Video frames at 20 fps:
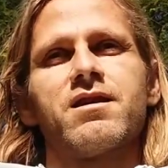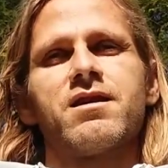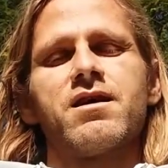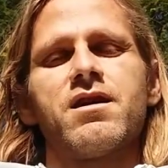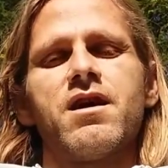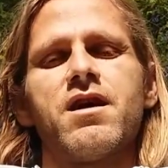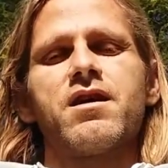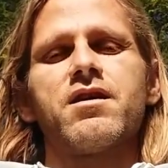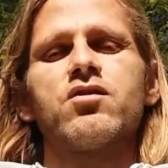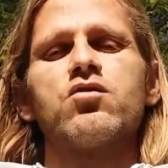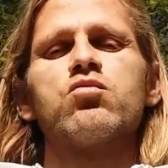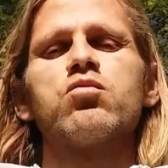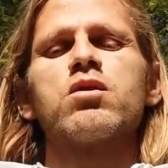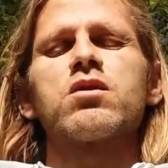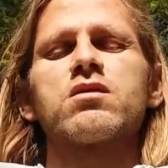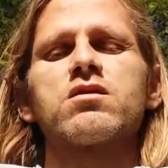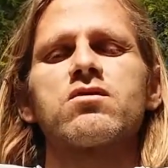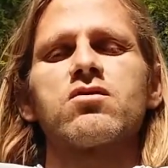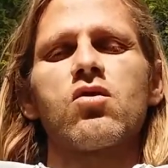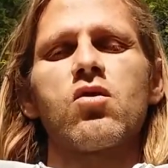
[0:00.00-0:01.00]
Yeah, you were
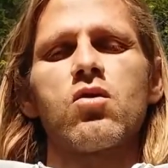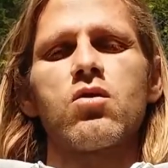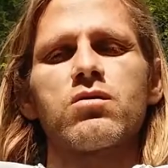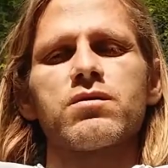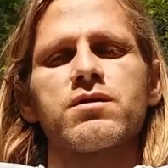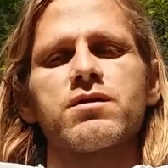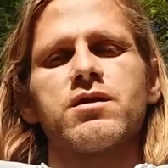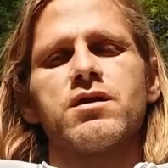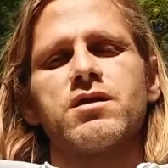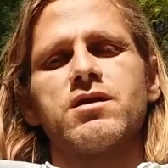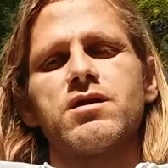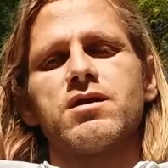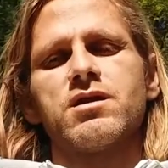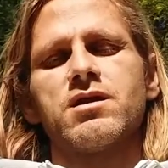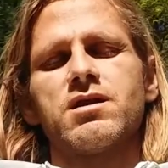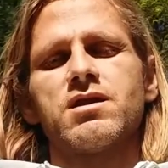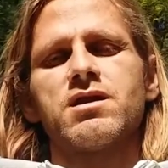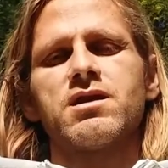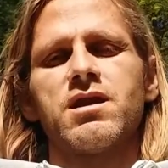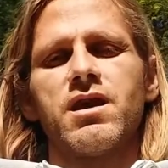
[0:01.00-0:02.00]
told that this
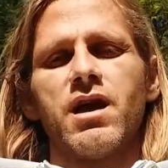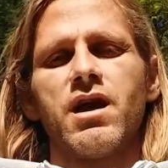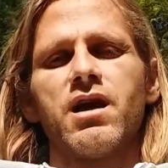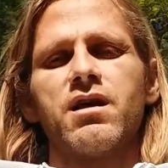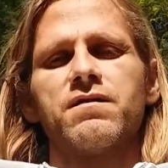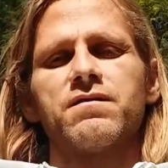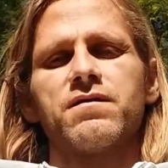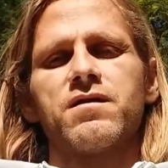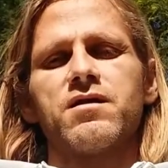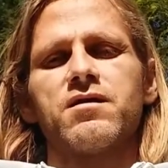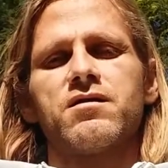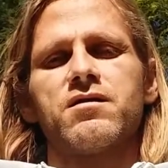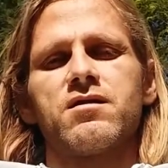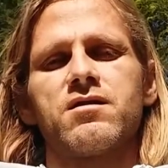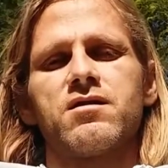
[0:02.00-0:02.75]
is healthy.